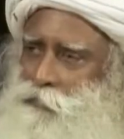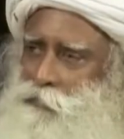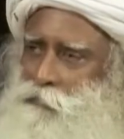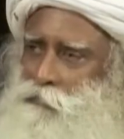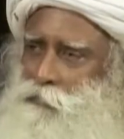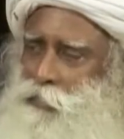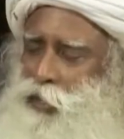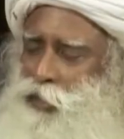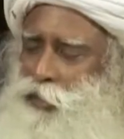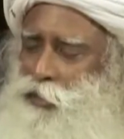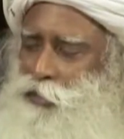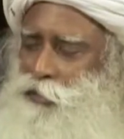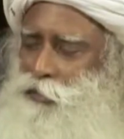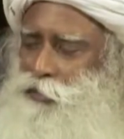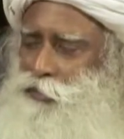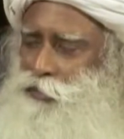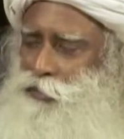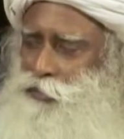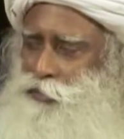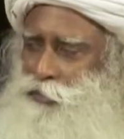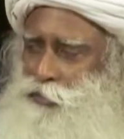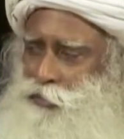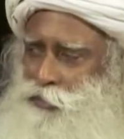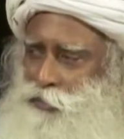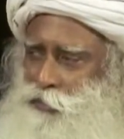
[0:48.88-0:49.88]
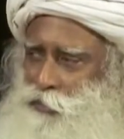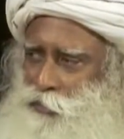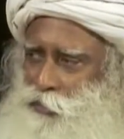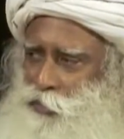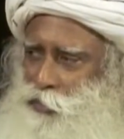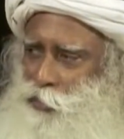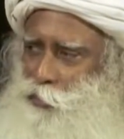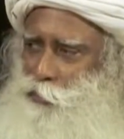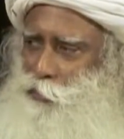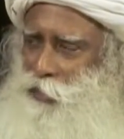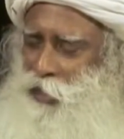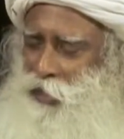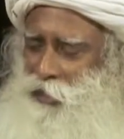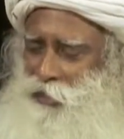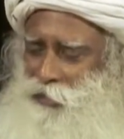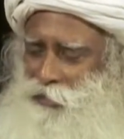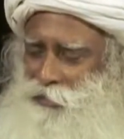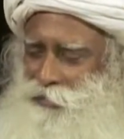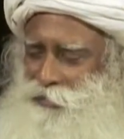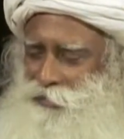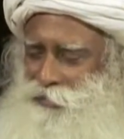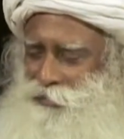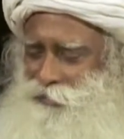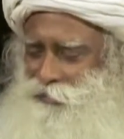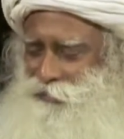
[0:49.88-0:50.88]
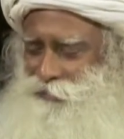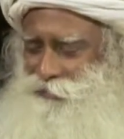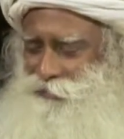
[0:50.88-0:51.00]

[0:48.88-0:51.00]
Many creatures on this planet,